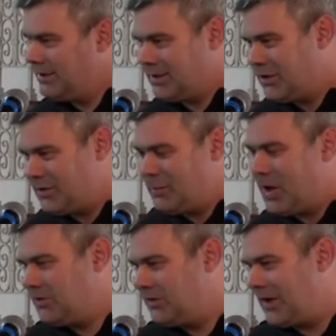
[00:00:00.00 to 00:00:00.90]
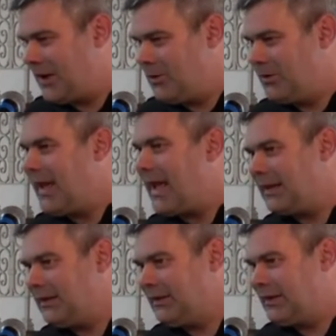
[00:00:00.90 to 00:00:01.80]
kind of postcode
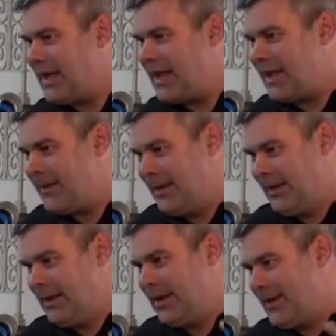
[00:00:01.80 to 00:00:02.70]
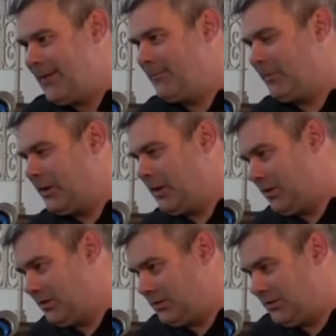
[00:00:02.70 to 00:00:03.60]
gangs there
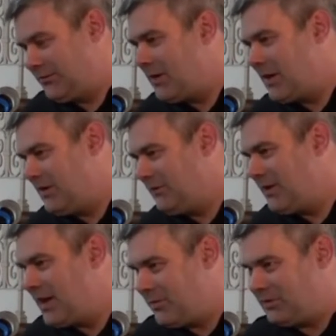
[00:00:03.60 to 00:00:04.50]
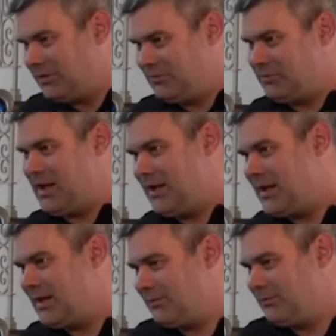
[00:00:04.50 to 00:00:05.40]
that are very developed and have been
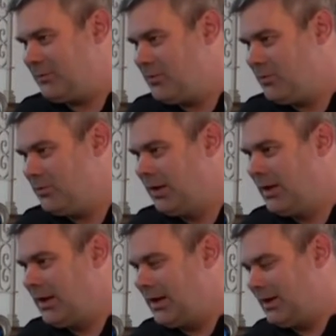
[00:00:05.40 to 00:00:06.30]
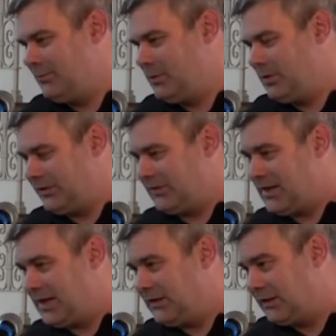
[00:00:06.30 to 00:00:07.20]
there for lots of
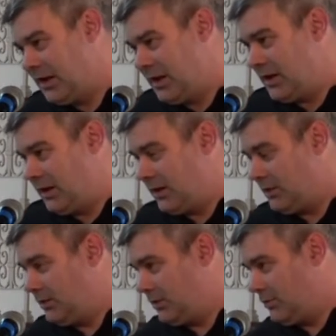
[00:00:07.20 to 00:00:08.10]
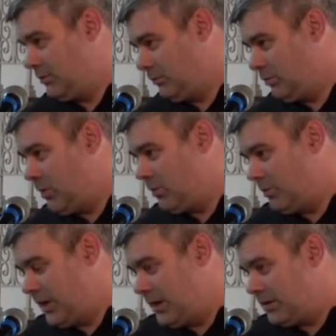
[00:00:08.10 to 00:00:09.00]
years. What
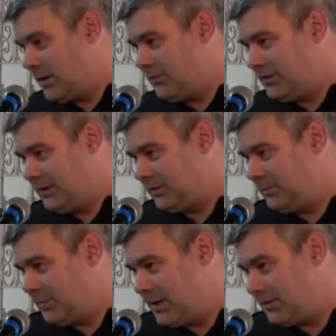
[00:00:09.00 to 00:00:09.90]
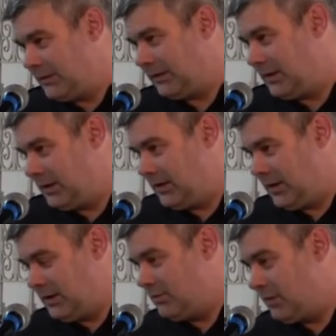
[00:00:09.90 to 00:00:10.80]
we're hopefully experiencing
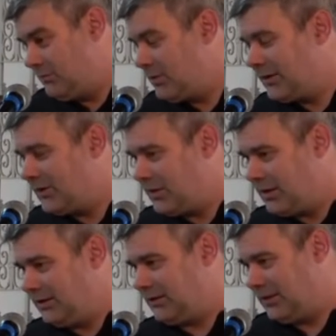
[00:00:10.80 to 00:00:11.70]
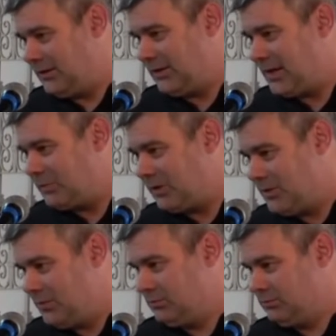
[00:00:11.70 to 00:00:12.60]
in Radstock is an
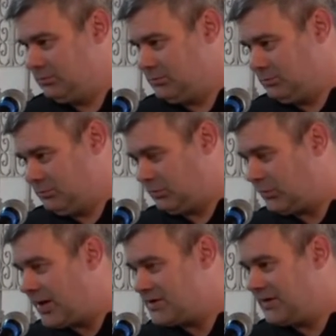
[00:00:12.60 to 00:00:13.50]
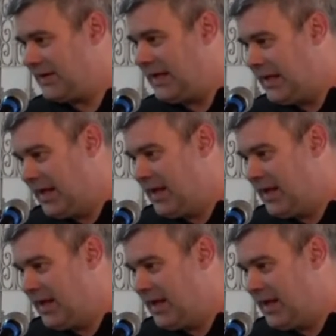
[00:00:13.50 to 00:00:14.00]
absolute tragedy.